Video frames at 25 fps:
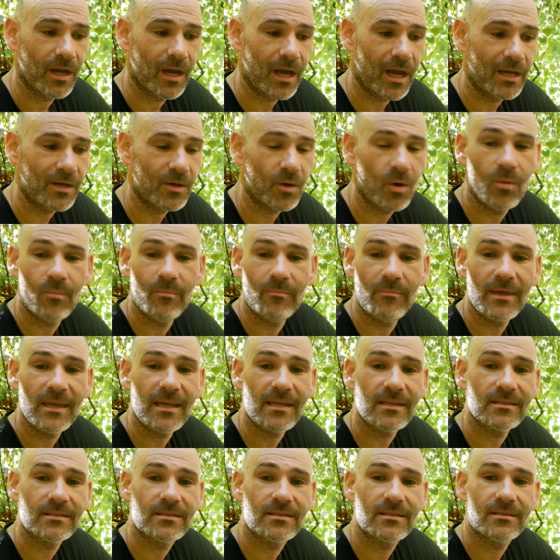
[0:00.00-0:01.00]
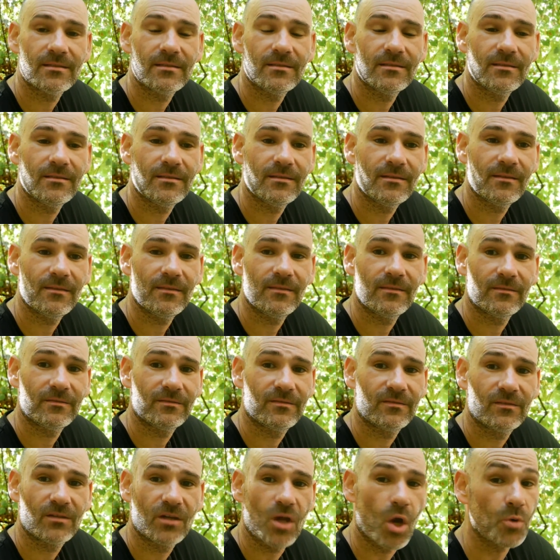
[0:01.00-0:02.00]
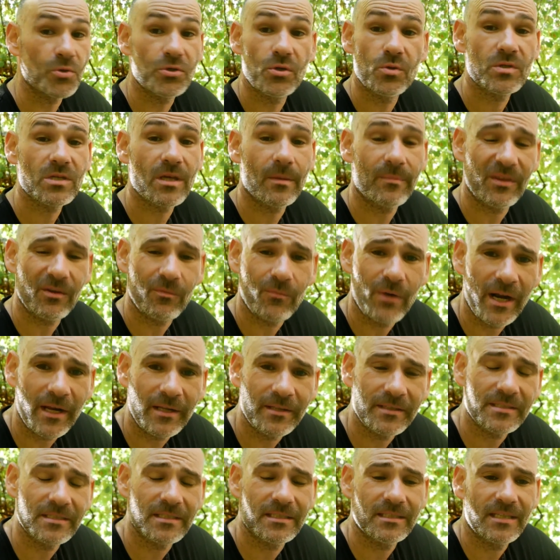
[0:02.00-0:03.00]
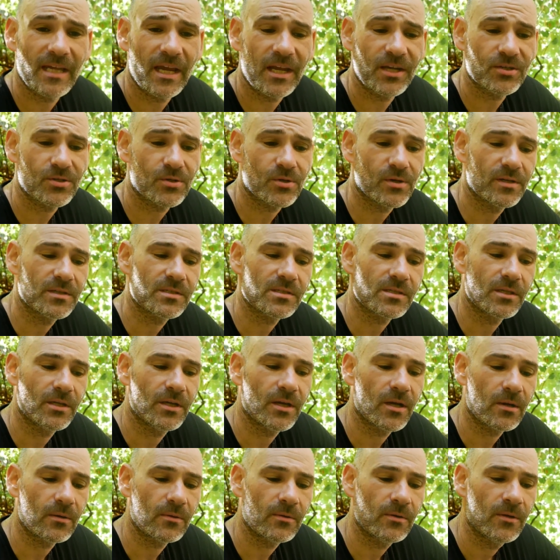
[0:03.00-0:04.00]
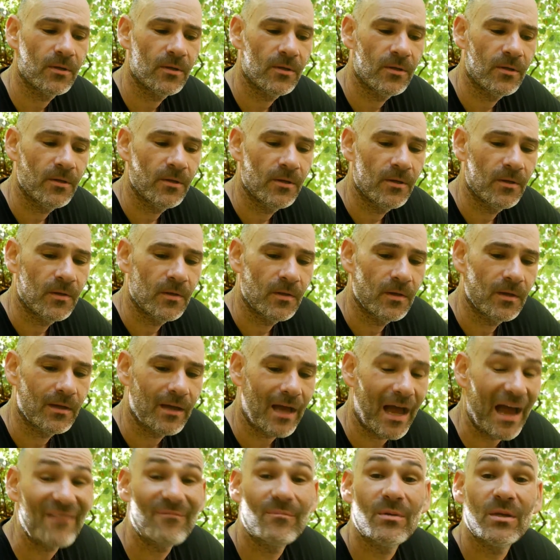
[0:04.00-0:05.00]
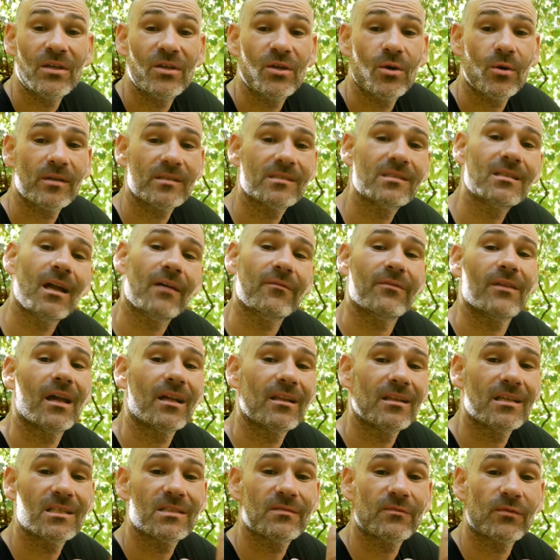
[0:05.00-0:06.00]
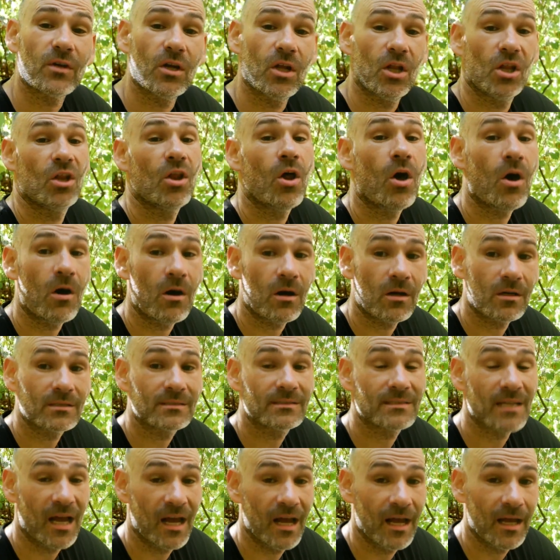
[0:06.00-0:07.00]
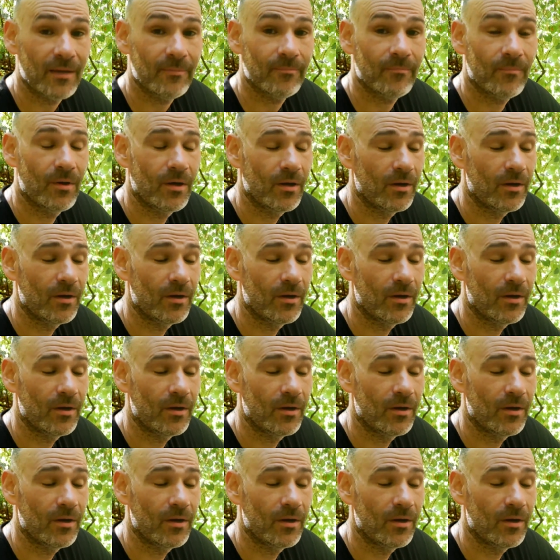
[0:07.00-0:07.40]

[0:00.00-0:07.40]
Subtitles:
I don't mean go do something reckless and dangerous, you know. I've been doing stuff like this for a long time.